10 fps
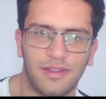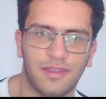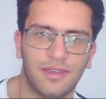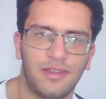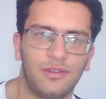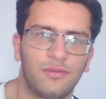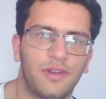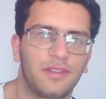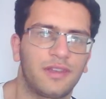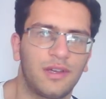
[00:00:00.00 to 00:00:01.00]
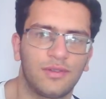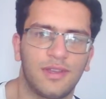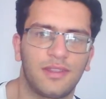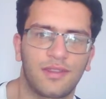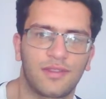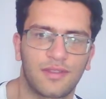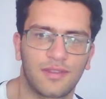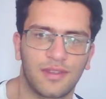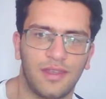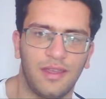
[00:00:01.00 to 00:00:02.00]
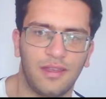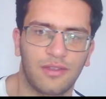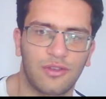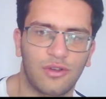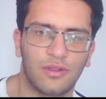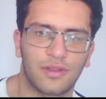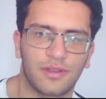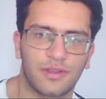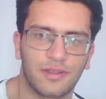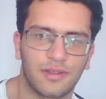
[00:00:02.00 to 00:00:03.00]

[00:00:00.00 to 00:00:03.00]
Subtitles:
Can you write how that's called?